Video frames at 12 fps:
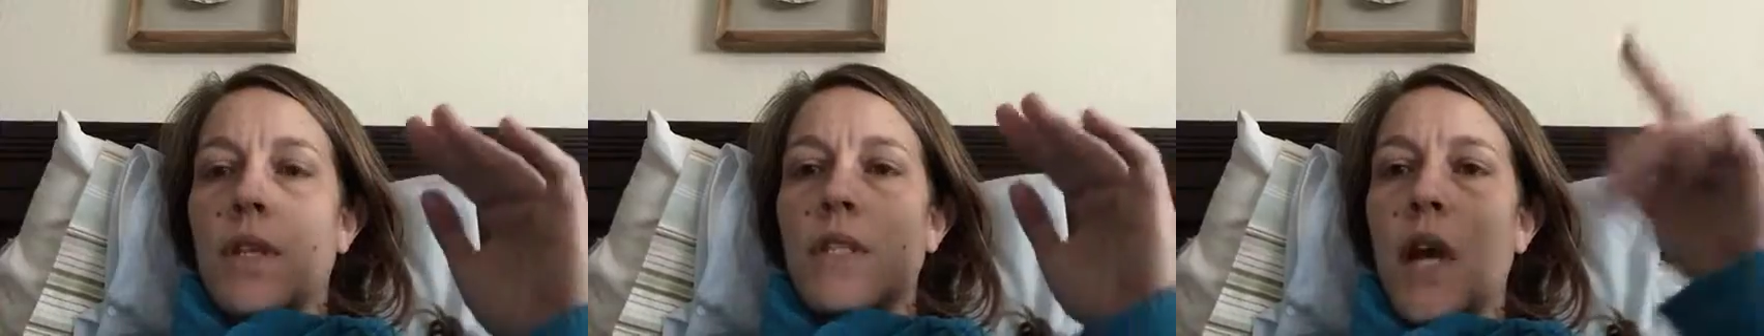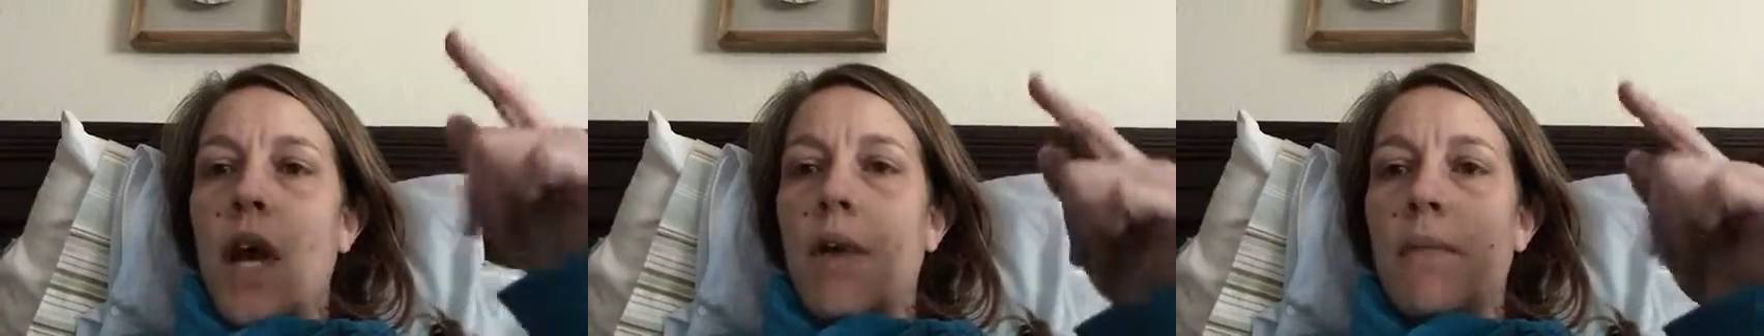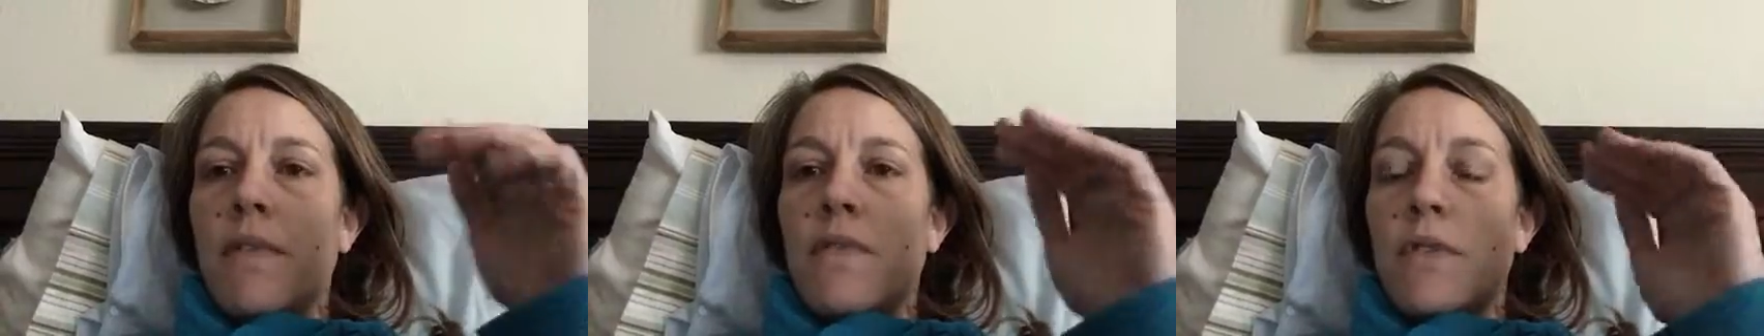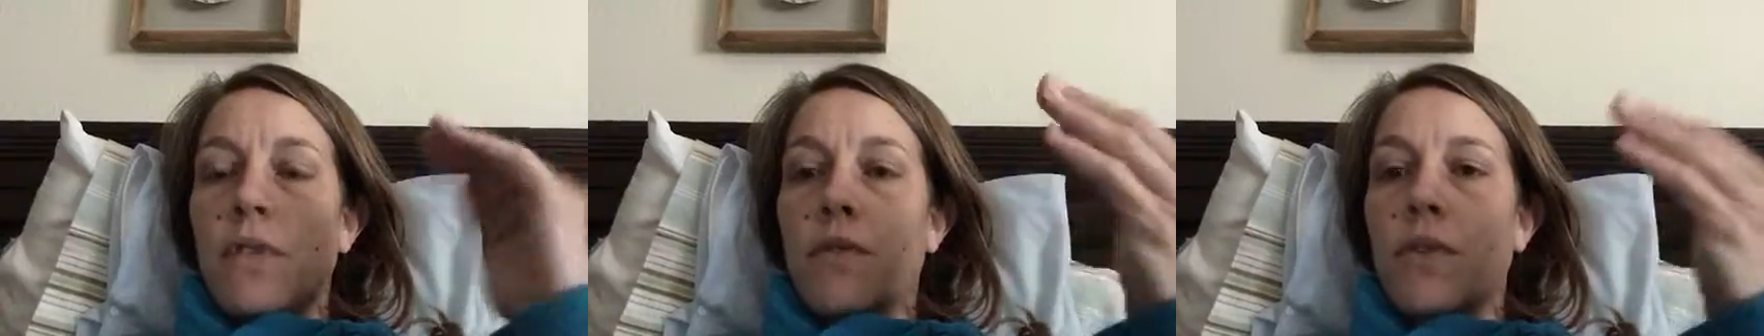the top of
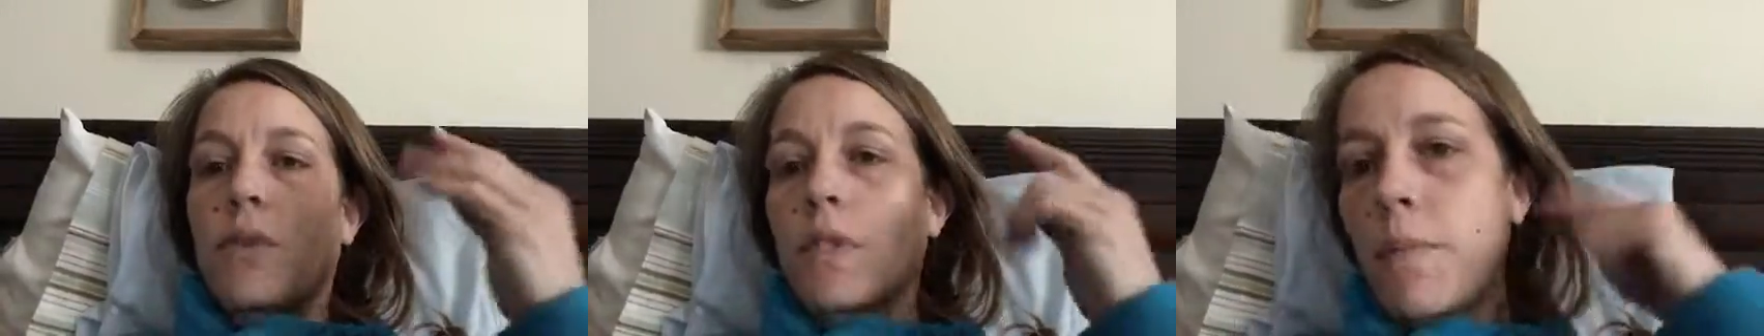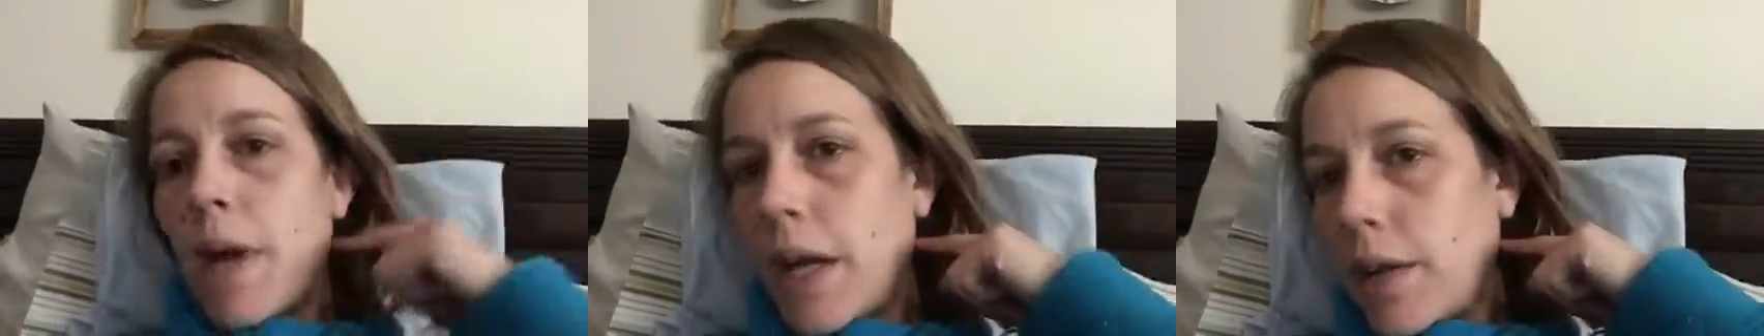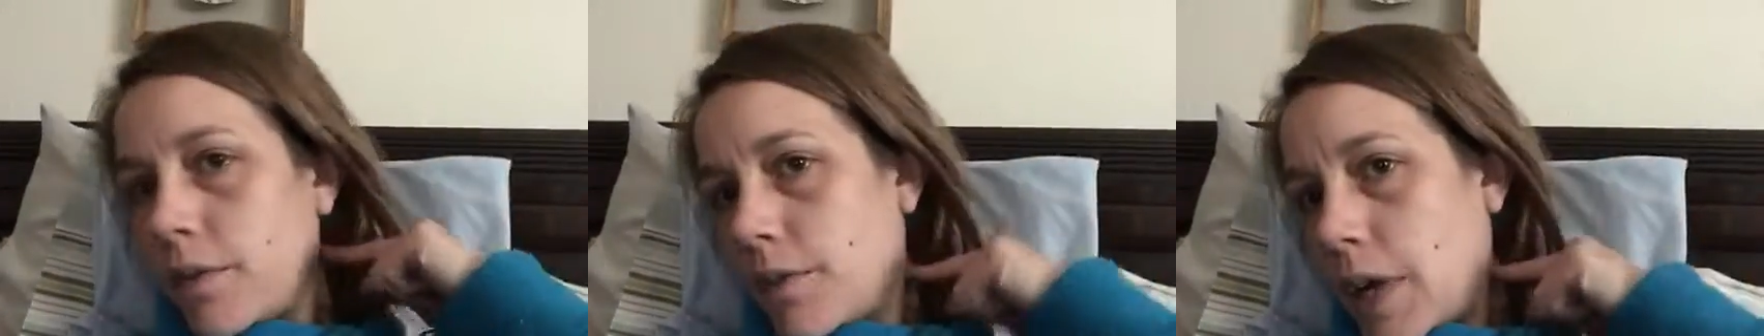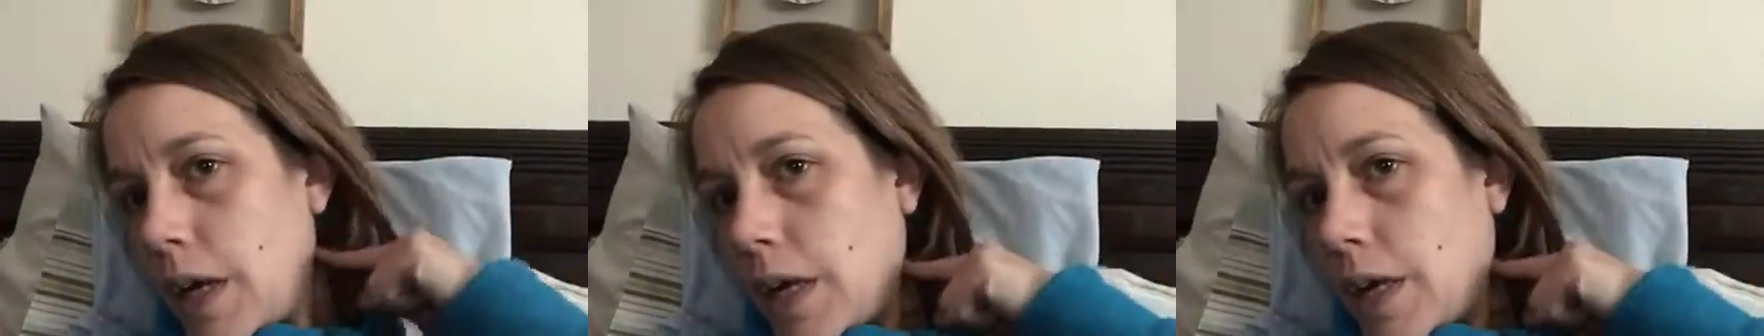the cervical spine,
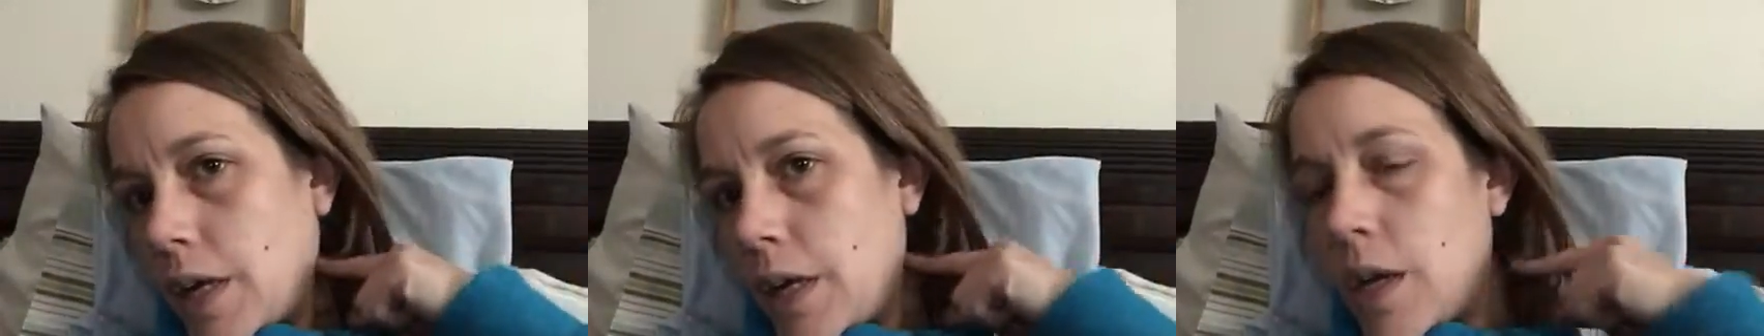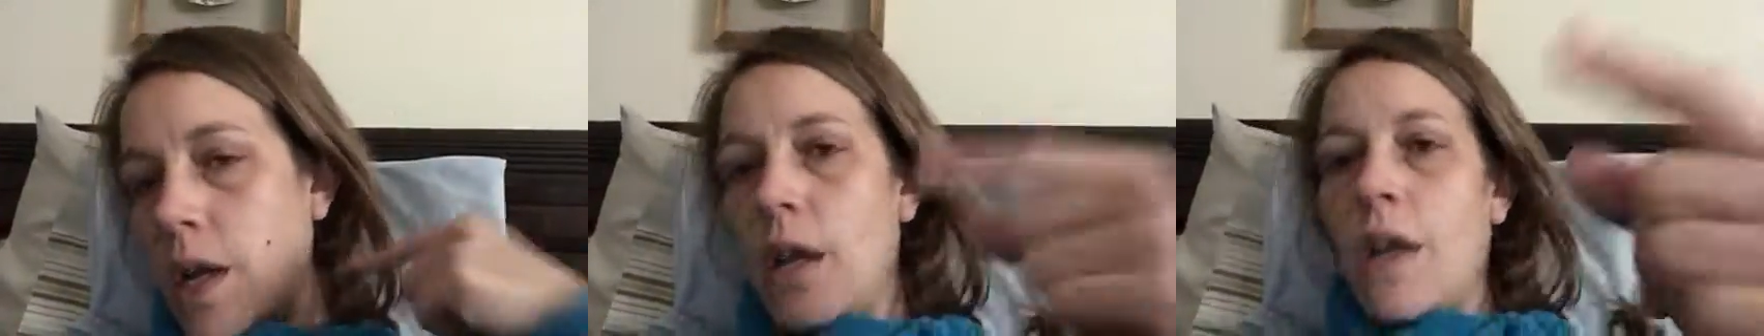right here,